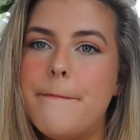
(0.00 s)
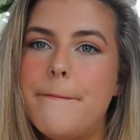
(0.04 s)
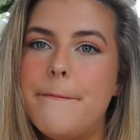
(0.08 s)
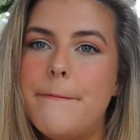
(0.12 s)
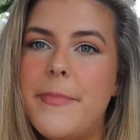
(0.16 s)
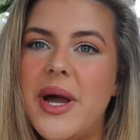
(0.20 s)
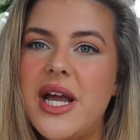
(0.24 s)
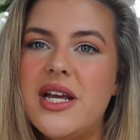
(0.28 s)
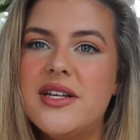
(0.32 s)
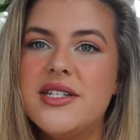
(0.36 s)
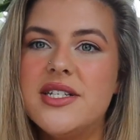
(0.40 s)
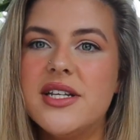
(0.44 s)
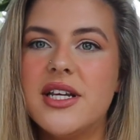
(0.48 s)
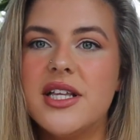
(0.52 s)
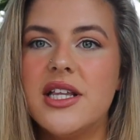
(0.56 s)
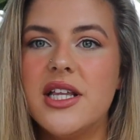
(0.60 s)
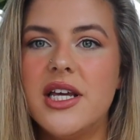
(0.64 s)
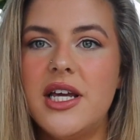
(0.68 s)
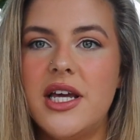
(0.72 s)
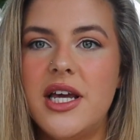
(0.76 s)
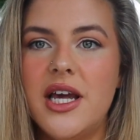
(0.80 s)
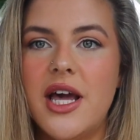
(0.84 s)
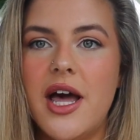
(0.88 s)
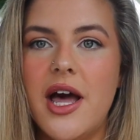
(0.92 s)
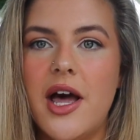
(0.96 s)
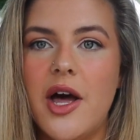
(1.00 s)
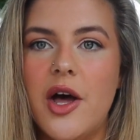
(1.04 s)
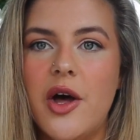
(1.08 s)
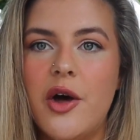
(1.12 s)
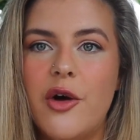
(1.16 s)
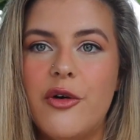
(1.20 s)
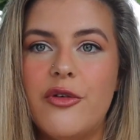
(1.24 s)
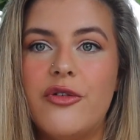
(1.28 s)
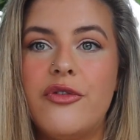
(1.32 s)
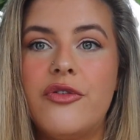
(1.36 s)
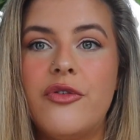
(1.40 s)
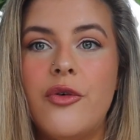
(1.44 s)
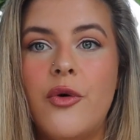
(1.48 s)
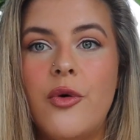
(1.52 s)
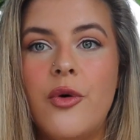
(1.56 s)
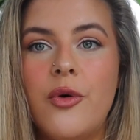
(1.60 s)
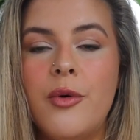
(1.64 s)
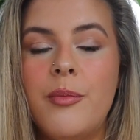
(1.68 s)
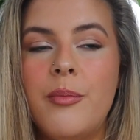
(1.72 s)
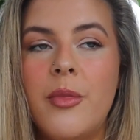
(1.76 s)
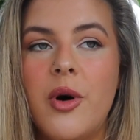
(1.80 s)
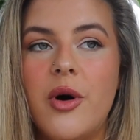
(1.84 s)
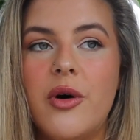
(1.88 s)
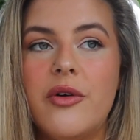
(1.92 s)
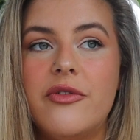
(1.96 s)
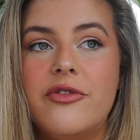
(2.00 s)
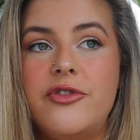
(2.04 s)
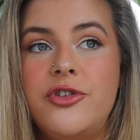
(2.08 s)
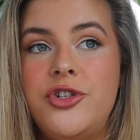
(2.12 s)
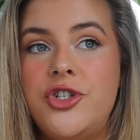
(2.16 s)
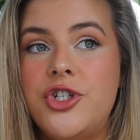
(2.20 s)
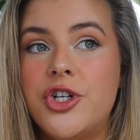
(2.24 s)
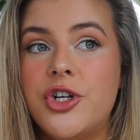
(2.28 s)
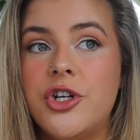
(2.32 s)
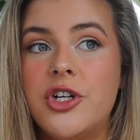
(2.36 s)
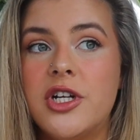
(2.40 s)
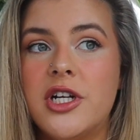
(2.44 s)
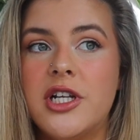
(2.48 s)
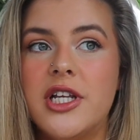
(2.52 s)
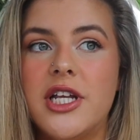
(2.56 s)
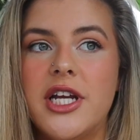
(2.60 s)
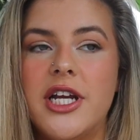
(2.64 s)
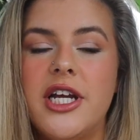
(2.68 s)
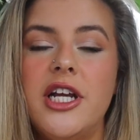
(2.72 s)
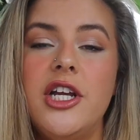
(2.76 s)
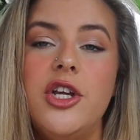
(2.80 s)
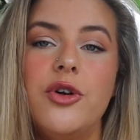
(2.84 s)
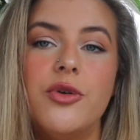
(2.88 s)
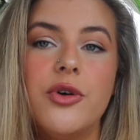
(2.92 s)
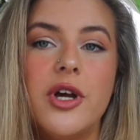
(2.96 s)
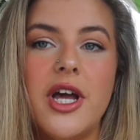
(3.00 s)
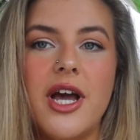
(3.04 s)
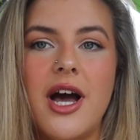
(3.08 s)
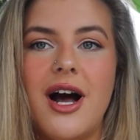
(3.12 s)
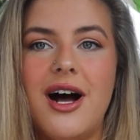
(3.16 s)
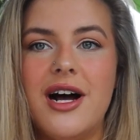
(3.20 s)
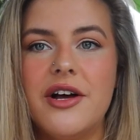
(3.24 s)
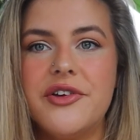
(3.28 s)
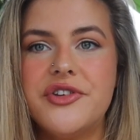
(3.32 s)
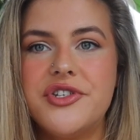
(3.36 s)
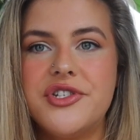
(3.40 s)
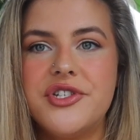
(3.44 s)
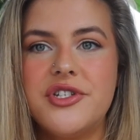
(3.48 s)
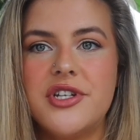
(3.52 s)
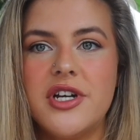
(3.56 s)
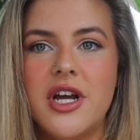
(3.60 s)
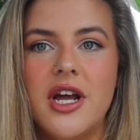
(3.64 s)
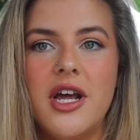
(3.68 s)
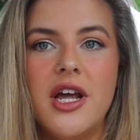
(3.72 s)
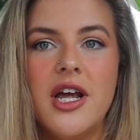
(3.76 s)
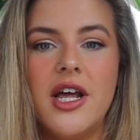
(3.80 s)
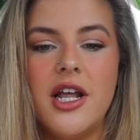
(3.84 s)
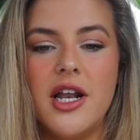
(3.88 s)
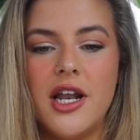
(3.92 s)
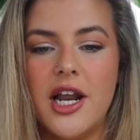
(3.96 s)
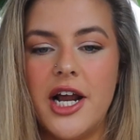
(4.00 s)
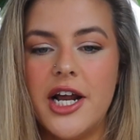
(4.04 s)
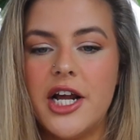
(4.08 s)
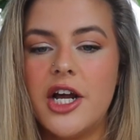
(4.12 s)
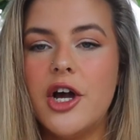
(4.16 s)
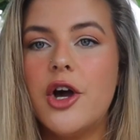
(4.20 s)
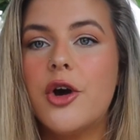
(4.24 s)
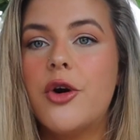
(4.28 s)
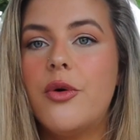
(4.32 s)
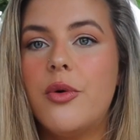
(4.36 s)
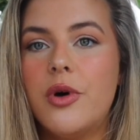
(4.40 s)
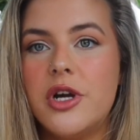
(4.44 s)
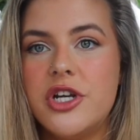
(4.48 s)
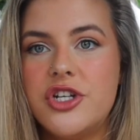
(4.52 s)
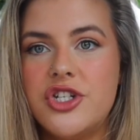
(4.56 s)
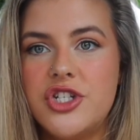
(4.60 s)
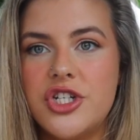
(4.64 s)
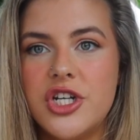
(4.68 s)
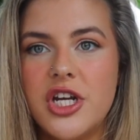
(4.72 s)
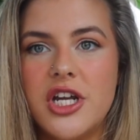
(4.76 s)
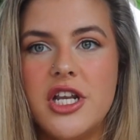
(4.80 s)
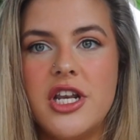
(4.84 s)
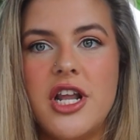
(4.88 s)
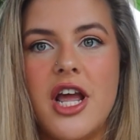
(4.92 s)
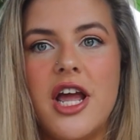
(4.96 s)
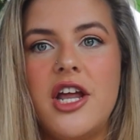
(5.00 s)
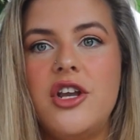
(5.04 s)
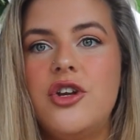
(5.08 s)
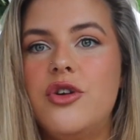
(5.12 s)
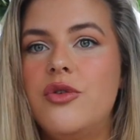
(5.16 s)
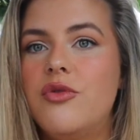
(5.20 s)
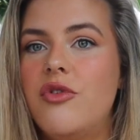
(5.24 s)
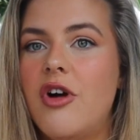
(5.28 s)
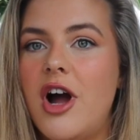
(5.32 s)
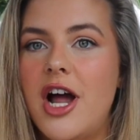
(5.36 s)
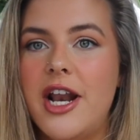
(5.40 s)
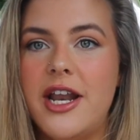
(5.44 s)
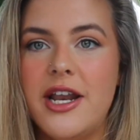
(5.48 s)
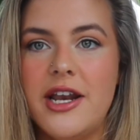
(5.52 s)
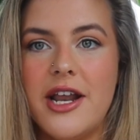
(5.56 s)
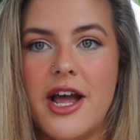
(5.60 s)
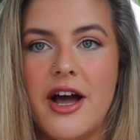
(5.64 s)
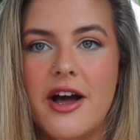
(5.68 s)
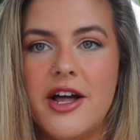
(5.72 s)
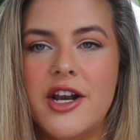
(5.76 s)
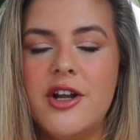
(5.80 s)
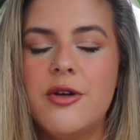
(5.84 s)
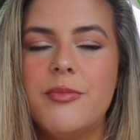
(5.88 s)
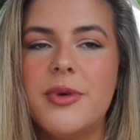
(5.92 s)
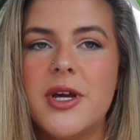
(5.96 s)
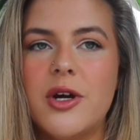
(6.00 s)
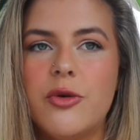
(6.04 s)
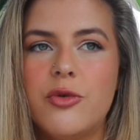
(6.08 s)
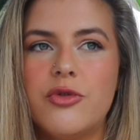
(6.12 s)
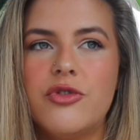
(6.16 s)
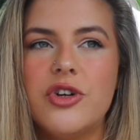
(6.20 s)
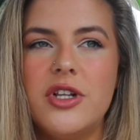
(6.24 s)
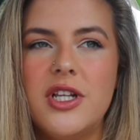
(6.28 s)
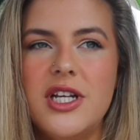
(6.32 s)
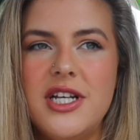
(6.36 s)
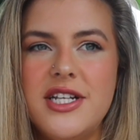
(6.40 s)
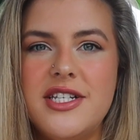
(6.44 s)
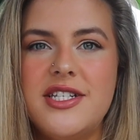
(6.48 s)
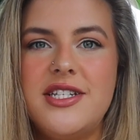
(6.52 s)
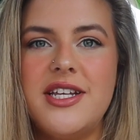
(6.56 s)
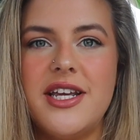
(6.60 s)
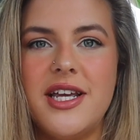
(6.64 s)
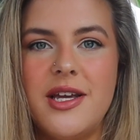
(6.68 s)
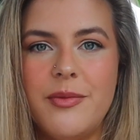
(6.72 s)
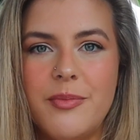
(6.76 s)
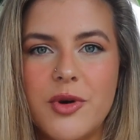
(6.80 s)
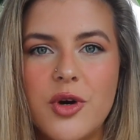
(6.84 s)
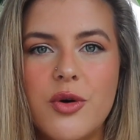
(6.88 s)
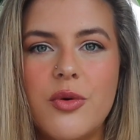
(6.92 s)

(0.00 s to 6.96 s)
basically a form of journaling. You'll get asked like a question and you write it out, and it'll be a really deep